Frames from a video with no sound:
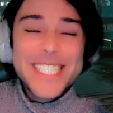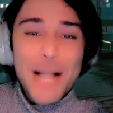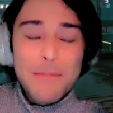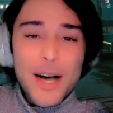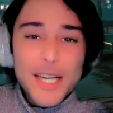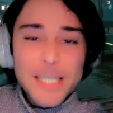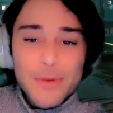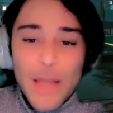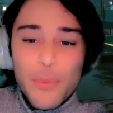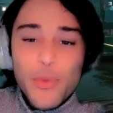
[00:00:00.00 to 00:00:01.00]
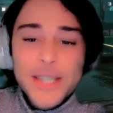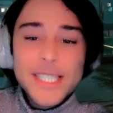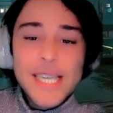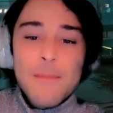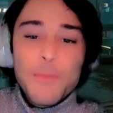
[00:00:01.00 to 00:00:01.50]
not possible. And
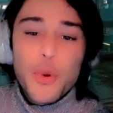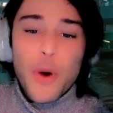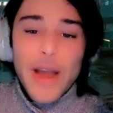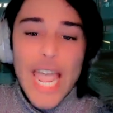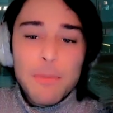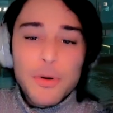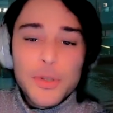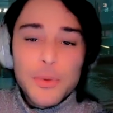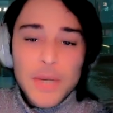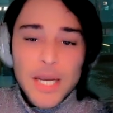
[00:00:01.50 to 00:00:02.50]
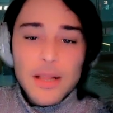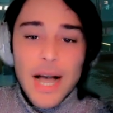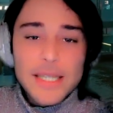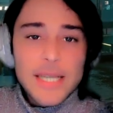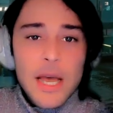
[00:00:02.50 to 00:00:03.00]
once you are able to
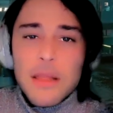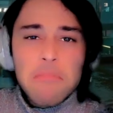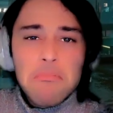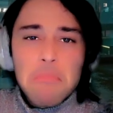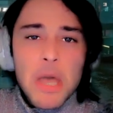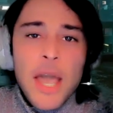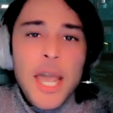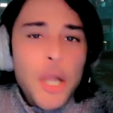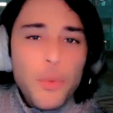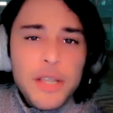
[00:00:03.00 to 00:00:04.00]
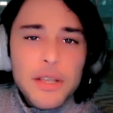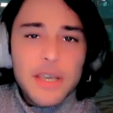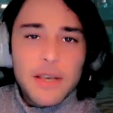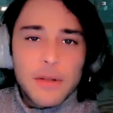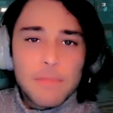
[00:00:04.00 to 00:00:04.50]
realize that you don't need to
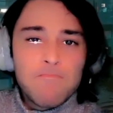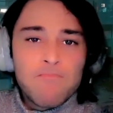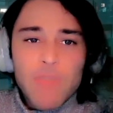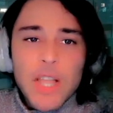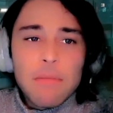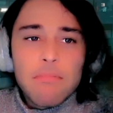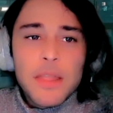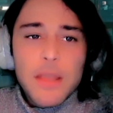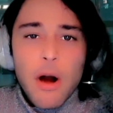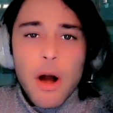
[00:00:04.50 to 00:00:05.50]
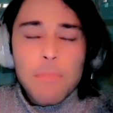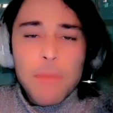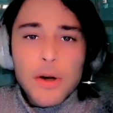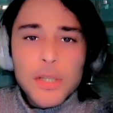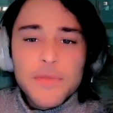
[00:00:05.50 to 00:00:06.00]
heal, that there are
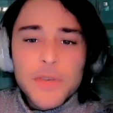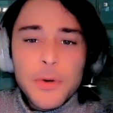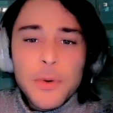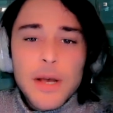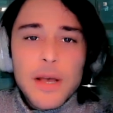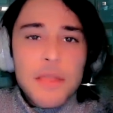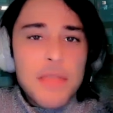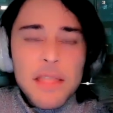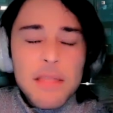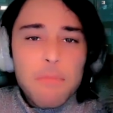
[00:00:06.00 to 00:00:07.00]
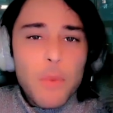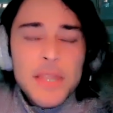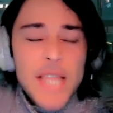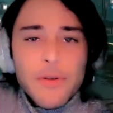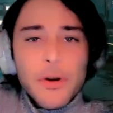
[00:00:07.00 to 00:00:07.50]
parts of you that will
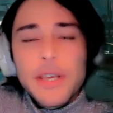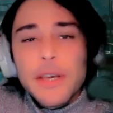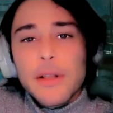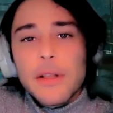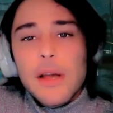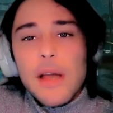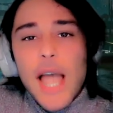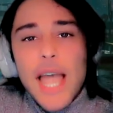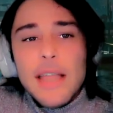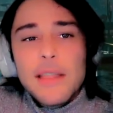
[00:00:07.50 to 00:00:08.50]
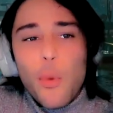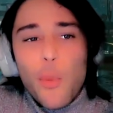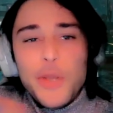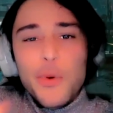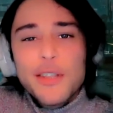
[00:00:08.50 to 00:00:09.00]
never heal. And
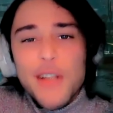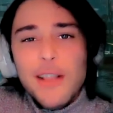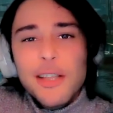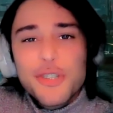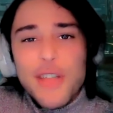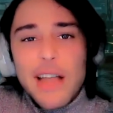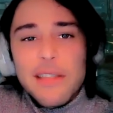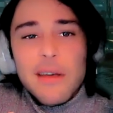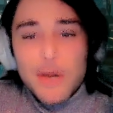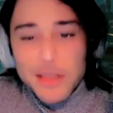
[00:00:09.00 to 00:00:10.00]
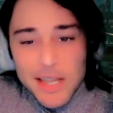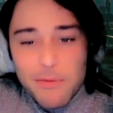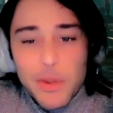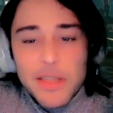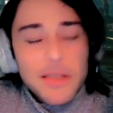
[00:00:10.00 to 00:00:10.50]
when you acknowledge that, you can
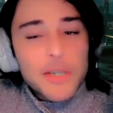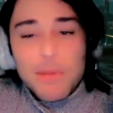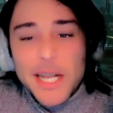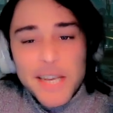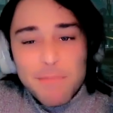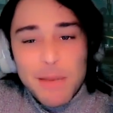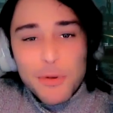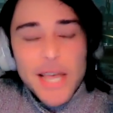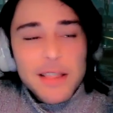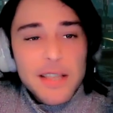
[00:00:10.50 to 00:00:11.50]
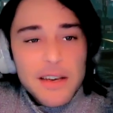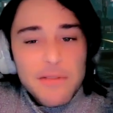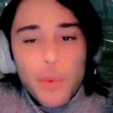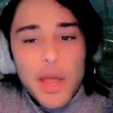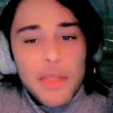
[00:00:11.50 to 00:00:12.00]
live with it. There's plenty of people that
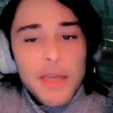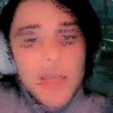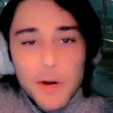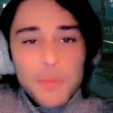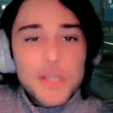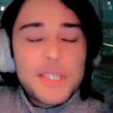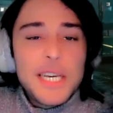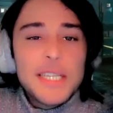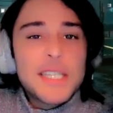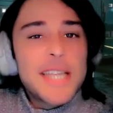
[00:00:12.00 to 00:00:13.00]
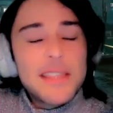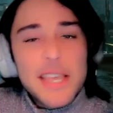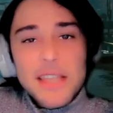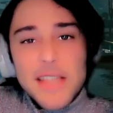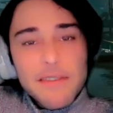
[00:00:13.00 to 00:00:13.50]
live with, you know, diseases that they
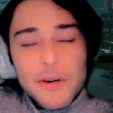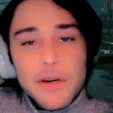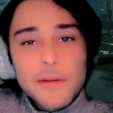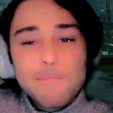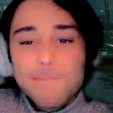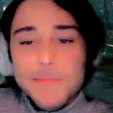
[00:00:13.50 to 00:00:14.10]
can never